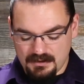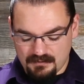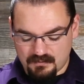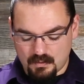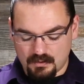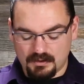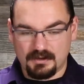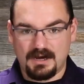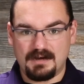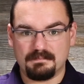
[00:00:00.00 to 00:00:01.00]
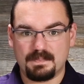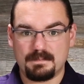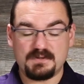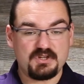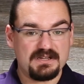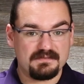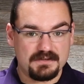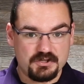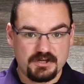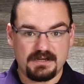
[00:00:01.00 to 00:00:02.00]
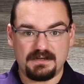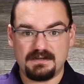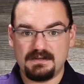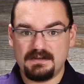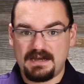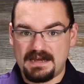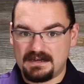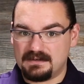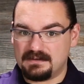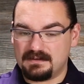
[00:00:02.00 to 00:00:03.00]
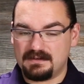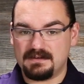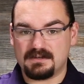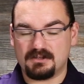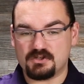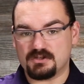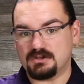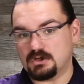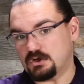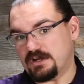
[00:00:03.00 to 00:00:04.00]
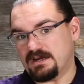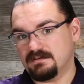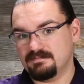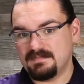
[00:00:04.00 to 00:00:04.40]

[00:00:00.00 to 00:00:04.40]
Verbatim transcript: for um, machine vision, and intelligent learning.